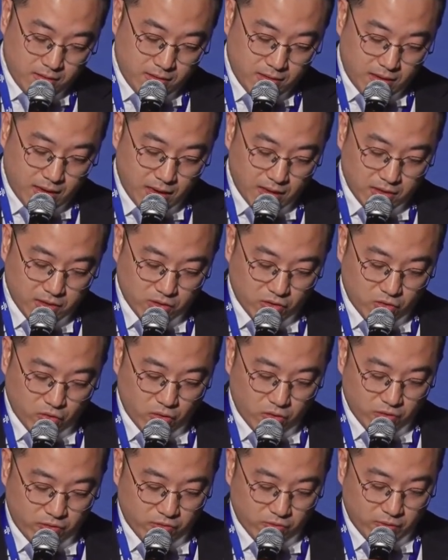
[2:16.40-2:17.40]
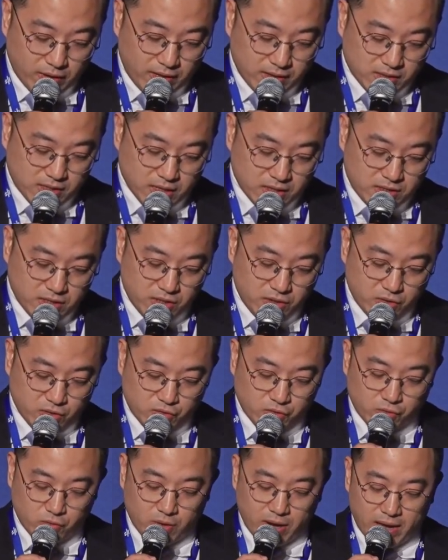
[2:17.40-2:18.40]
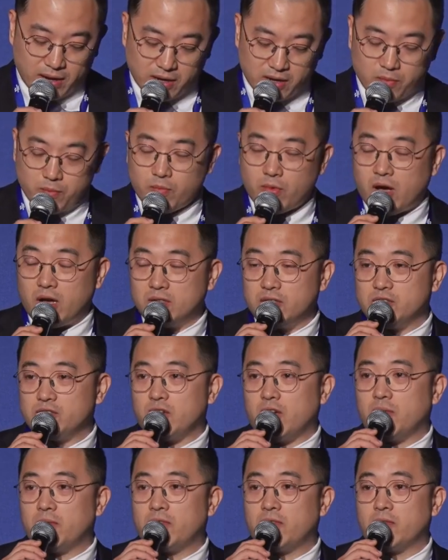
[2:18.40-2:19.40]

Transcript: and the growth rate continued to rank among the top